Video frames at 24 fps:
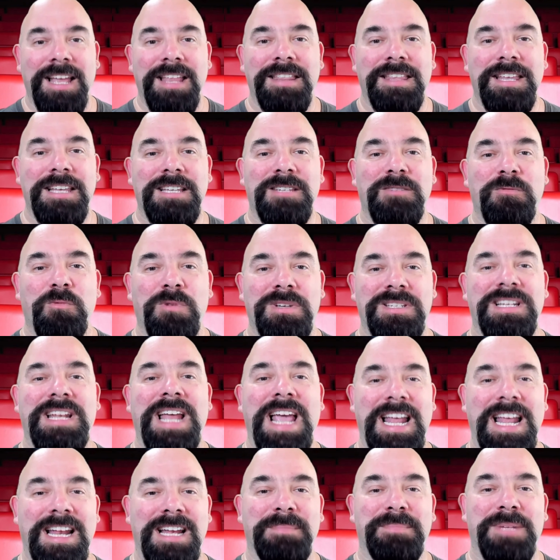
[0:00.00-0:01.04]
This was an
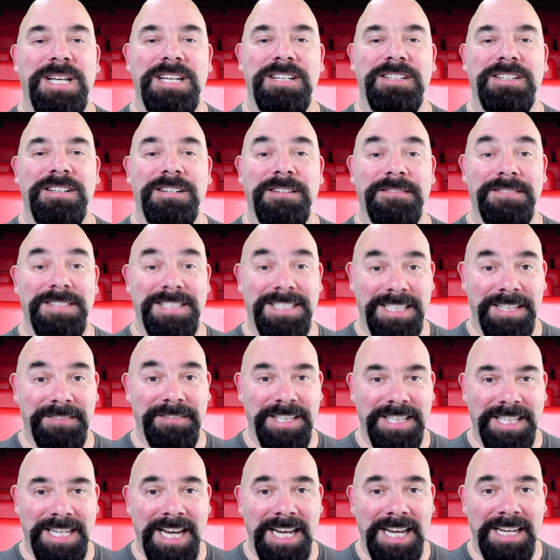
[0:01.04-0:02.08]
adaptation of a
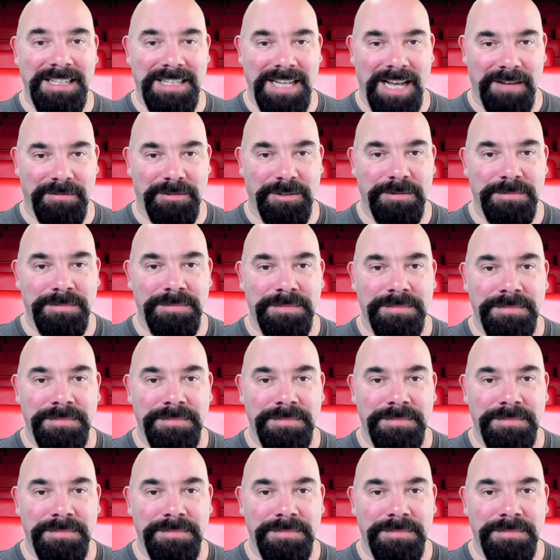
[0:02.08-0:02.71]
Stephen King novel.